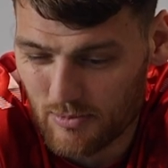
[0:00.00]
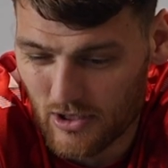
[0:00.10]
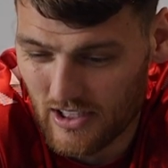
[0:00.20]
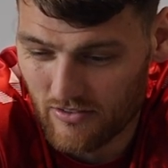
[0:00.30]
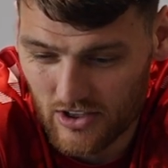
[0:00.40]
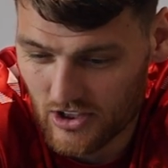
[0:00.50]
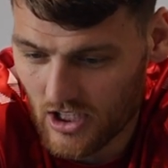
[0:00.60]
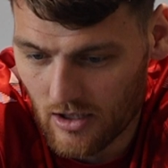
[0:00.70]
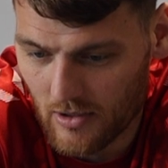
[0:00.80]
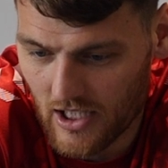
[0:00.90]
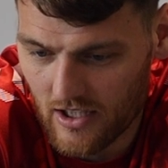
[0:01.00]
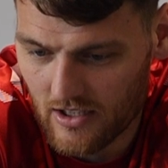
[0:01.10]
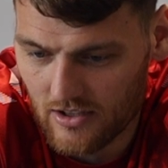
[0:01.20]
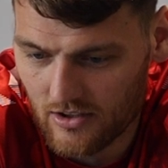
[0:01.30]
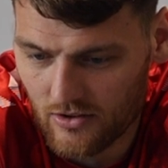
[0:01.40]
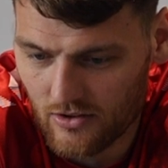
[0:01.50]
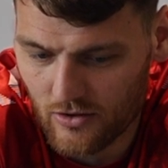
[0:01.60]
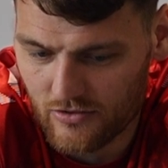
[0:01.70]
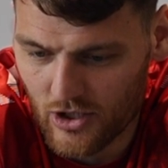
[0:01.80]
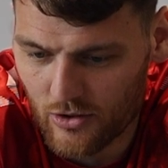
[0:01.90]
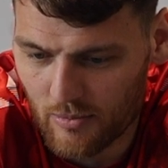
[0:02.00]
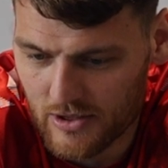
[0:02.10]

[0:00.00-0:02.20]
But even as a young player, you, you've shown the